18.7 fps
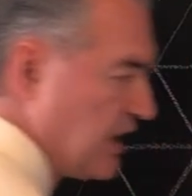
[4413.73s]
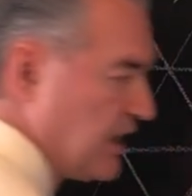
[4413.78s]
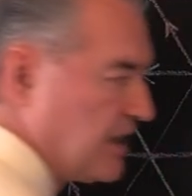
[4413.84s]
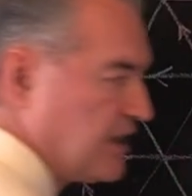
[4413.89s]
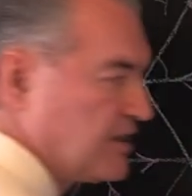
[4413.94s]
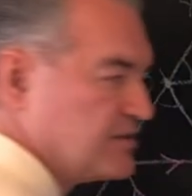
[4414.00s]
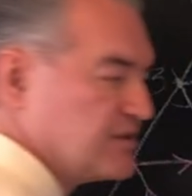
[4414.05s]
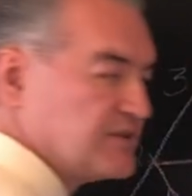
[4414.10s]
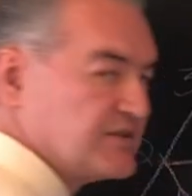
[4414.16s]

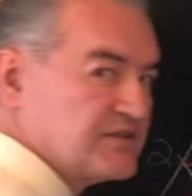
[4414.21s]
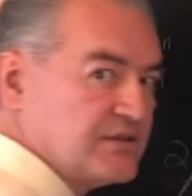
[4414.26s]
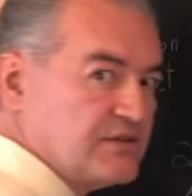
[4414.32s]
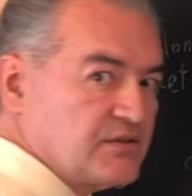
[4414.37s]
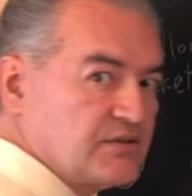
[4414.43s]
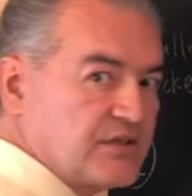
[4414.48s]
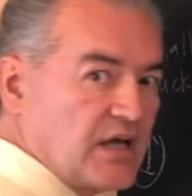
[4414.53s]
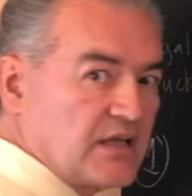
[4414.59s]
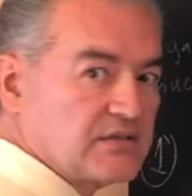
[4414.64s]
it is still
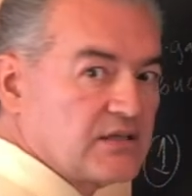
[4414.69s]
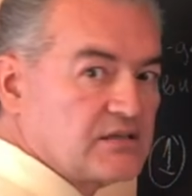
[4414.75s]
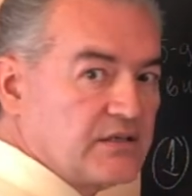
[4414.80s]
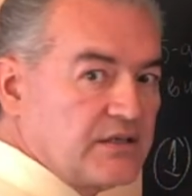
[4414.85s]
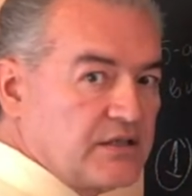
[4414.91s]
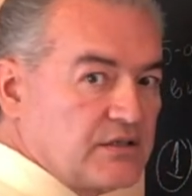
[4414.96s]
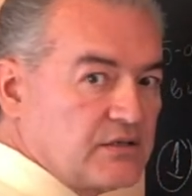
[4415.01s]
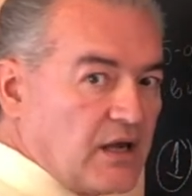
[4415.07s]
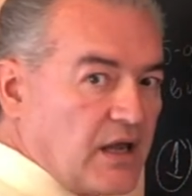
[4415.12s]
not
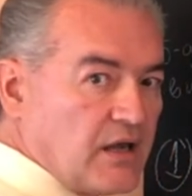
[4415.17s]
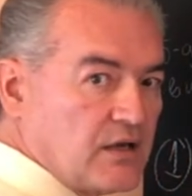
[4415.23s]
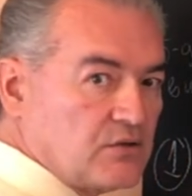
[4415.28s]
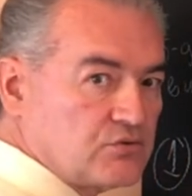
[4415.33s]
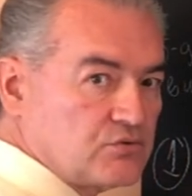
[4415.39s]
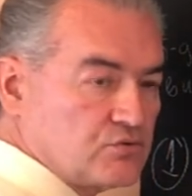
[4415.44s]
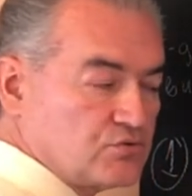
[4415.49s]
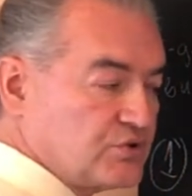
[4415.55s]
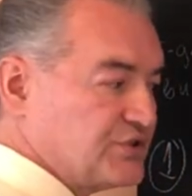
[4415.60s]
clear how
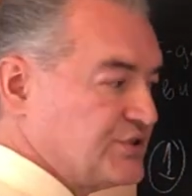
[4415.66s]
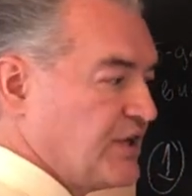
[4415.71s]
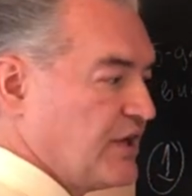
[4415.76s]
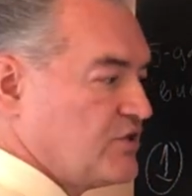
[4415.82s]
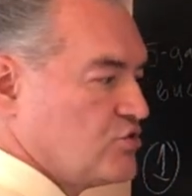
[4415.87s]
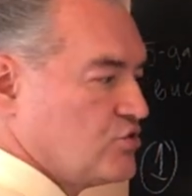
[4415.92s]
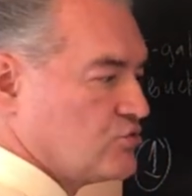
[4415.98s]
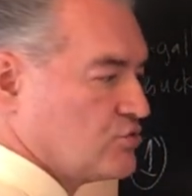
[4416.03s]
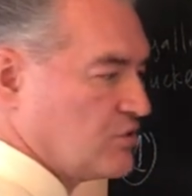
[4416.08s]
to
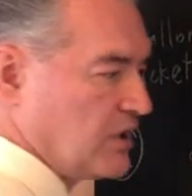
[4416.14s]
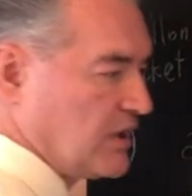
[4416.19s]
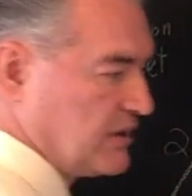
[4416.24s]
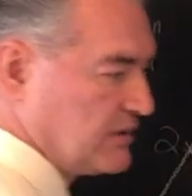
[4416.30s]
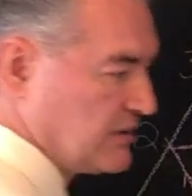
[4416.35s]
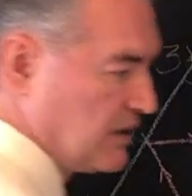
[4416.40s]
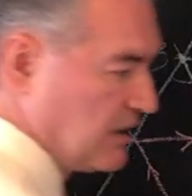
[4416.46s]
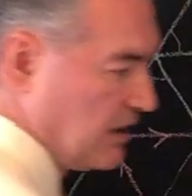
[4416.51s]
saturate